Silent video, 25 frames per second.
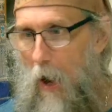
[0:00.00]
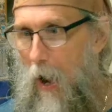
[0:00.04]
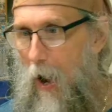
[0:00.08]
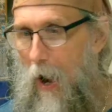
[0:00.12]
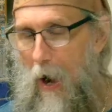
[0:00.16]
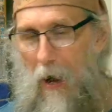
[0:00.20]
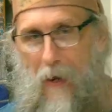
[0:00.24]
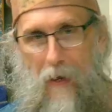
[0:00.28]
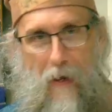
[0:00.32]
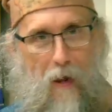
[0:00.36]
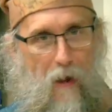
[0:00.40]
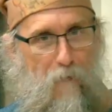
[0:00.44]

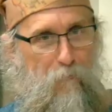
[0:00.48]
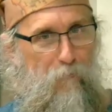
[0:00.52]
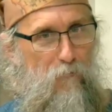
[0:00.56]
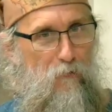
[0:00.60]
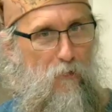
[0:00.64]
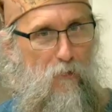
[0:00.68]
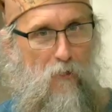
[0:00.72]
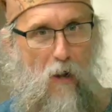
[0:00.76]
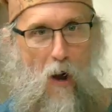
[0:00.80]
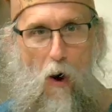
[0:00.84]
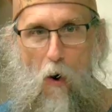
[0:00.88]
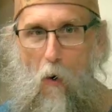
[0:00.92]
I have
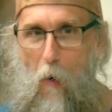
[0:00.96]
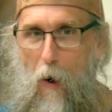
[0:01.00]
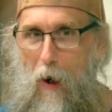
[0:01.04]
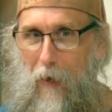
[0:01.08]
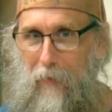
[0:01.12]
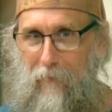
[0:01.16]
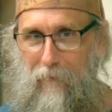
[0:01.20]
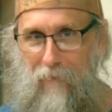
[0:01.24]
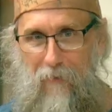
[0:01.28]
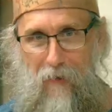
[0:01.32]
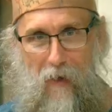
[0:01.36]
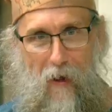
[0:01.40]
no
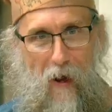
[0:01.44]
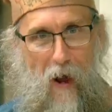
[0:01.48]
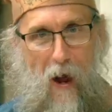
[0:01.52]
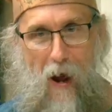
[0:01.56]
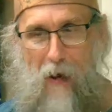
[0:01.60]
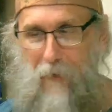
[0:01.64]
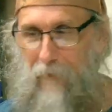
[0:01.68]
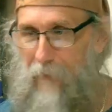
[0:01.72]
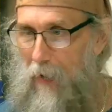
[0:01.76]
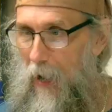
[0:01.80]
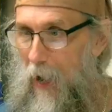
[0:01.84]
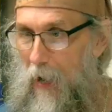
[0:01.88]
idea.
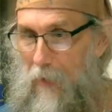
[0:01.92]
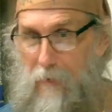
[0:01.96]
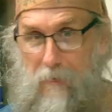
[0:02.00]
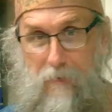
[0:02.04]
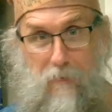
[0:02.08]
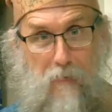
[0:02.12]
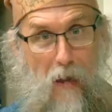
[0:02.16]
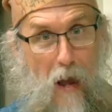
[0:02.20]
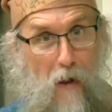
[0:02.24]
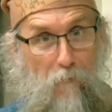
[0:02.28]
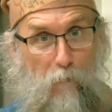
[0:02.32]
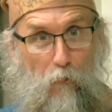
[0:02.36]
I, I
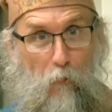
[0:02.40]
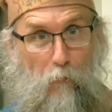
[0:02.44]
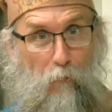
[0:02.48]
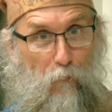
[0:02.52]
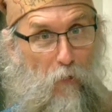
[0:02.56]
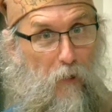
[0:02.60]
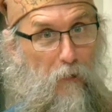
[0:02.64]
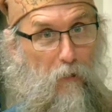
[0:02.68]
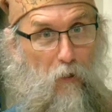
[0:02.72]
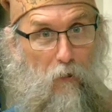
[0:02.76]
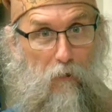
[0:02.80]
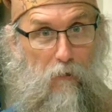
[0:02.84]
never they
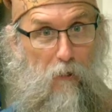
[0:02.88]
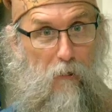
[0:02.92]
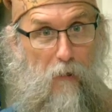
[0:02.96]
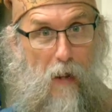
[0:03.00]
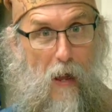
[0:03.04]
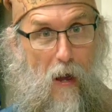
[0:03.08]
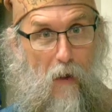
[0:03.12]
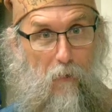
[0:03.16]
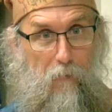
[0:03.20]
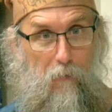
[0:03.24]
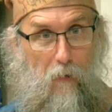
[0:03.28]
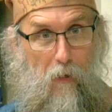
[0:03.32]
figured it up.
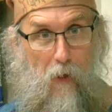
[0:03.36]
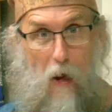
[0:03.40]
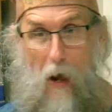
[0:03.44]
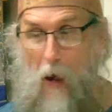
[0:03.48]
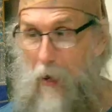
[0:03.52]
out.